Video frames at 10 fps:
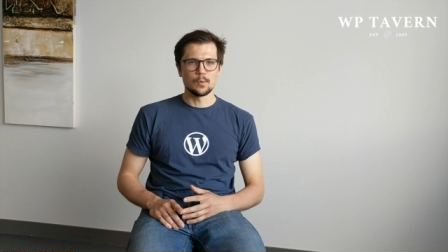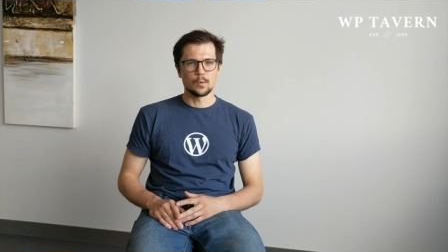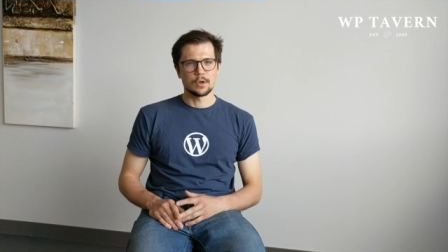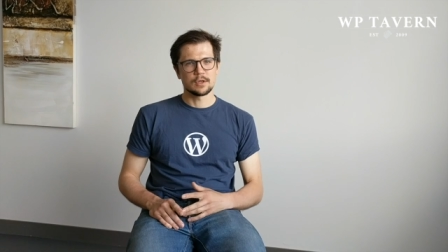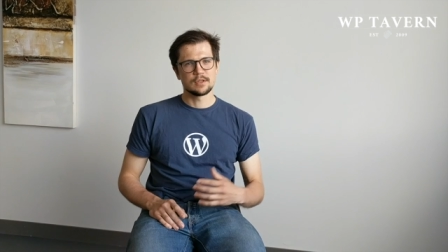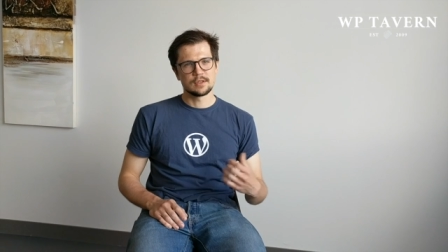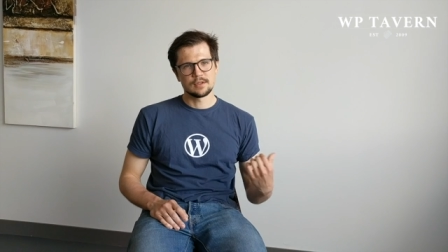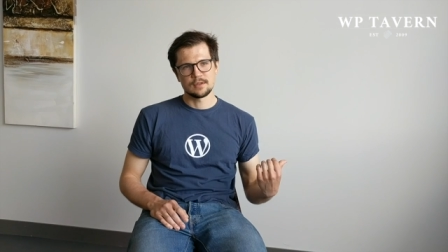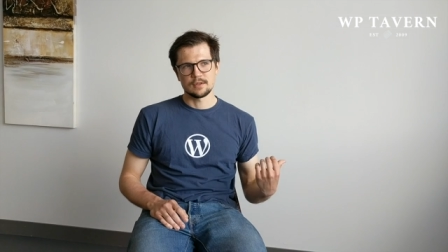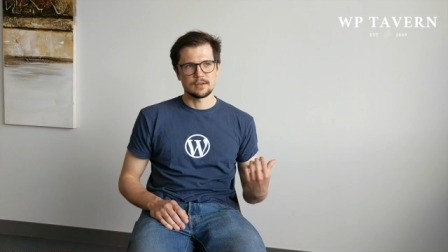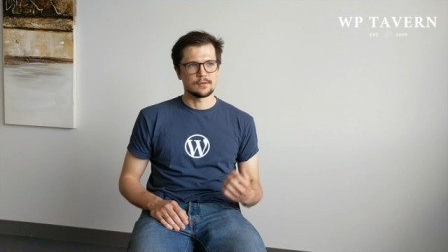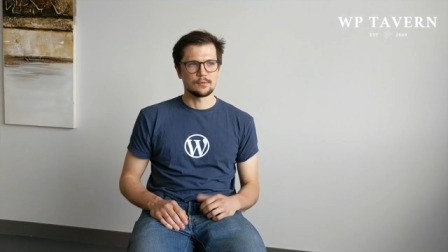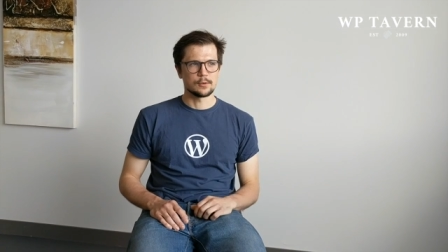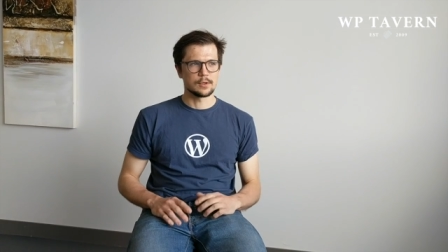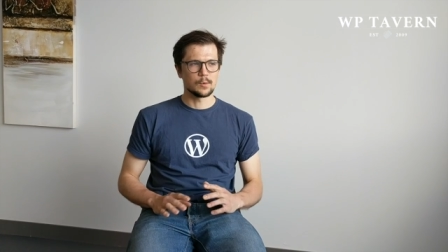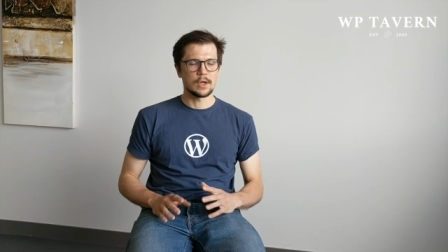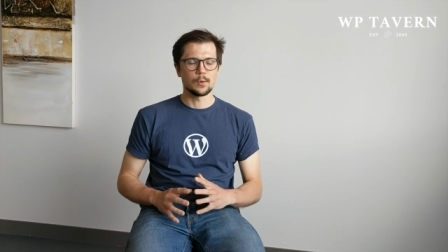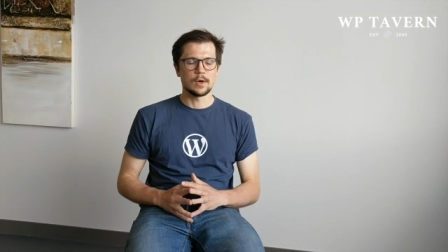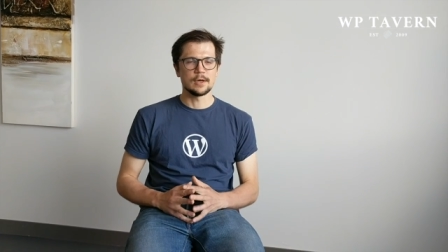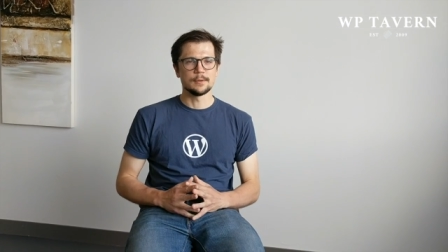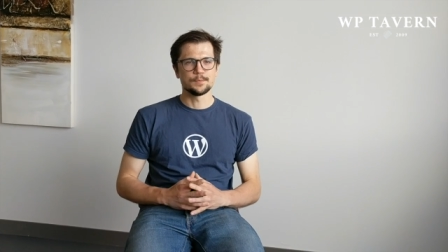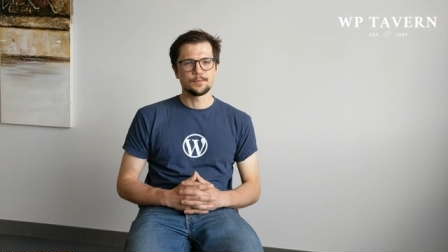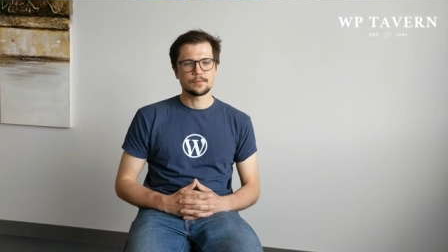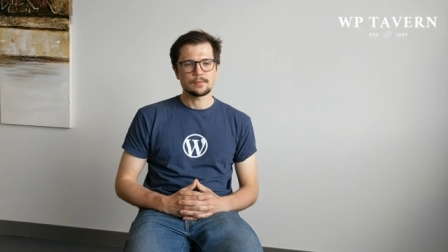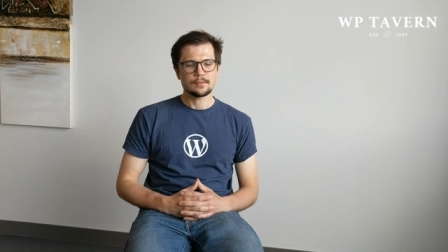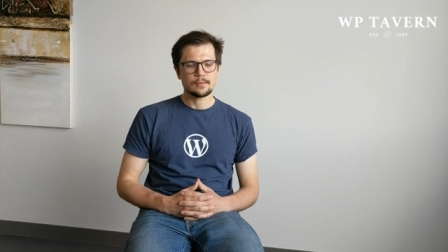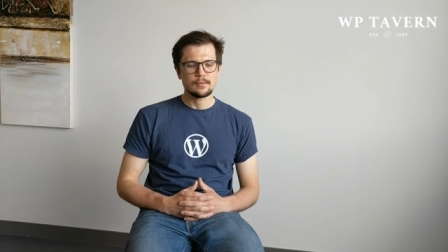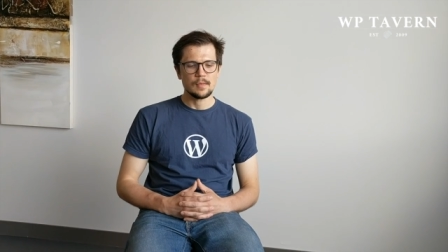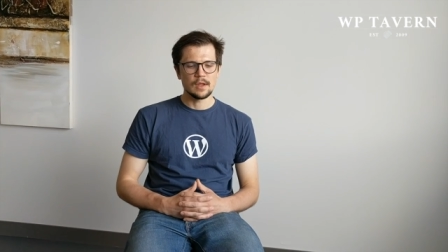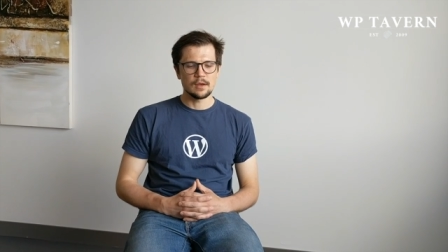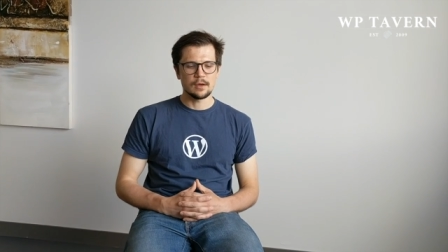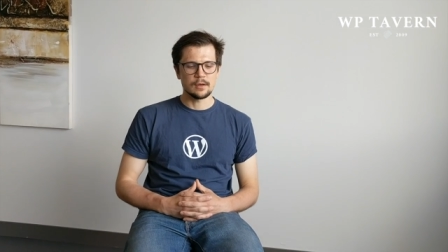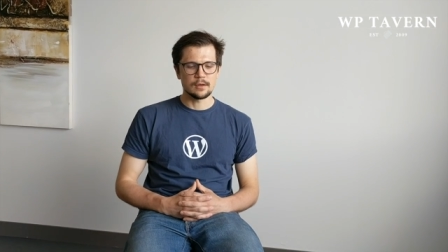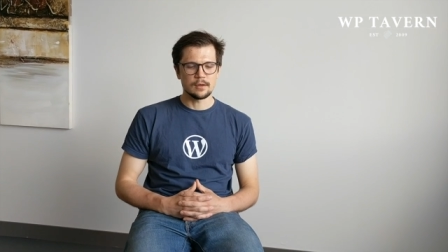worked for quite a while. And